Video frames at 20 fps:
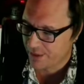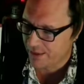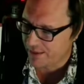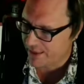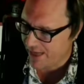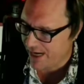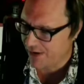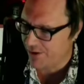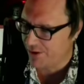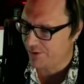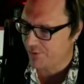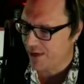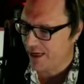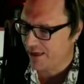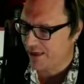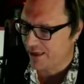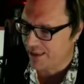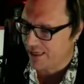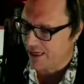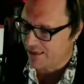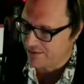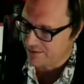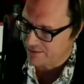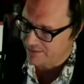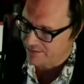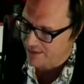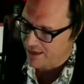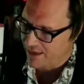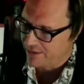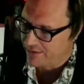Charon recognizes
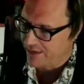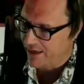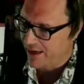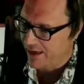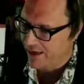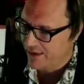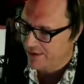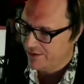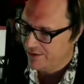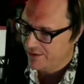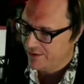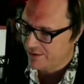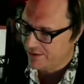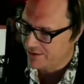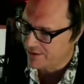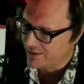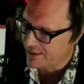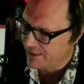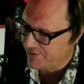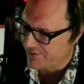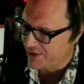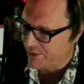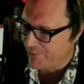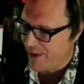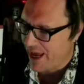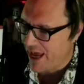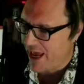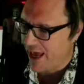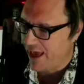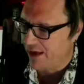Dante as a living
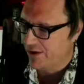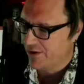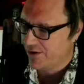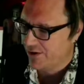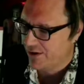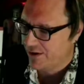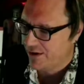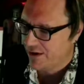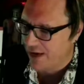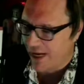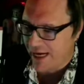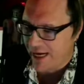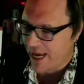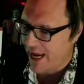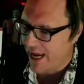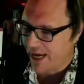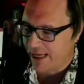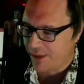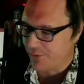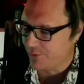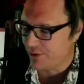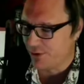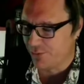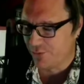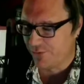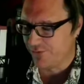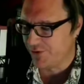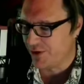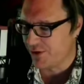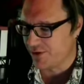man and angrily
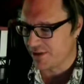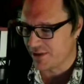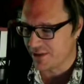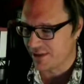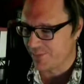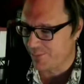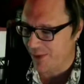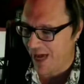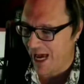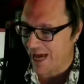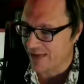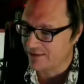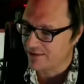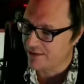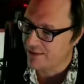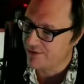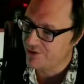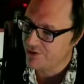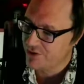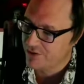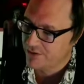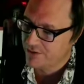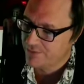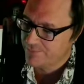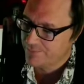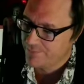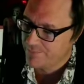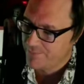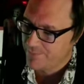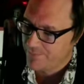refuses him passage.
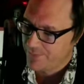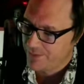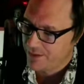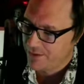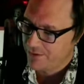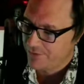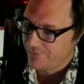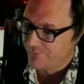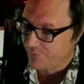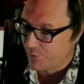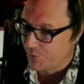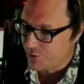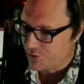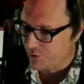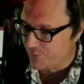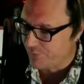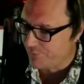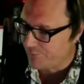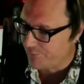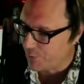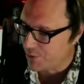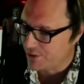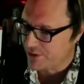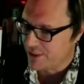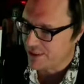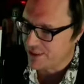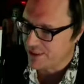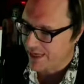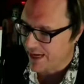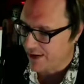Virgil
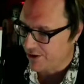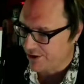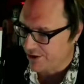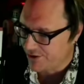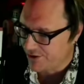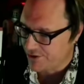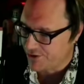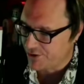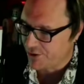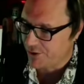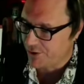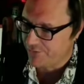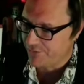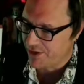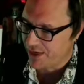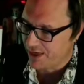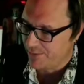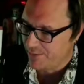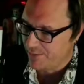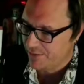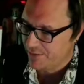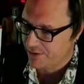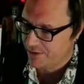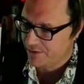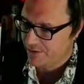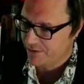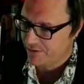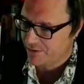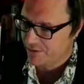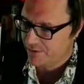forces Charon to serve them,
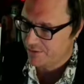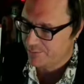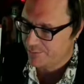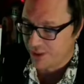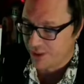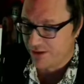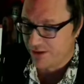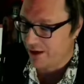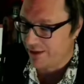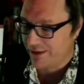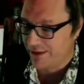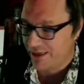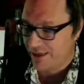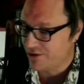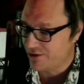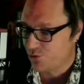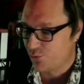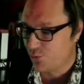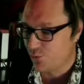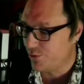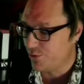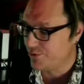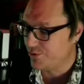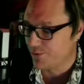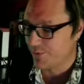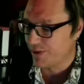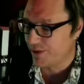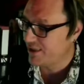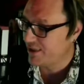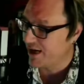but Dante swoons
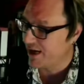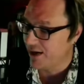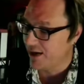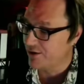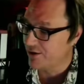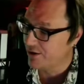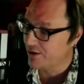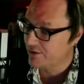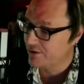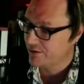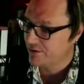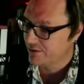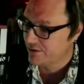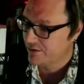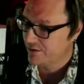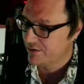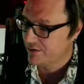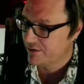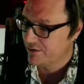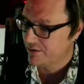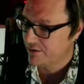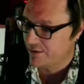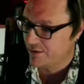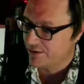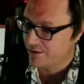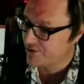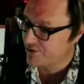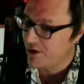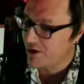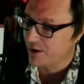with terror and
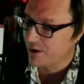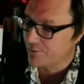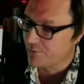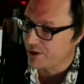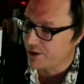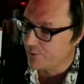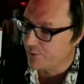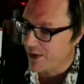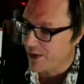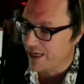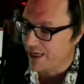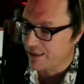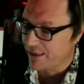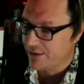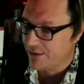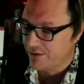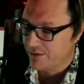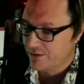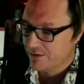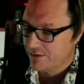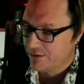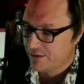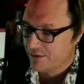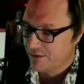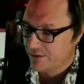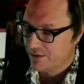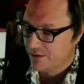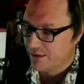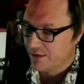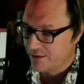does not reawaken
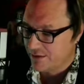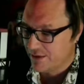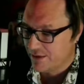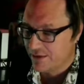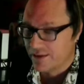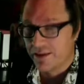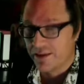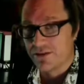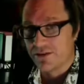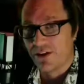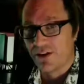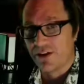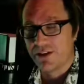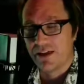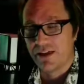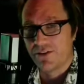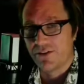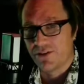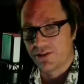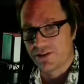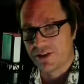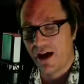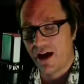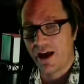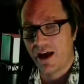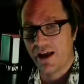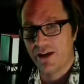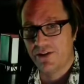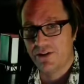until he is on the other side.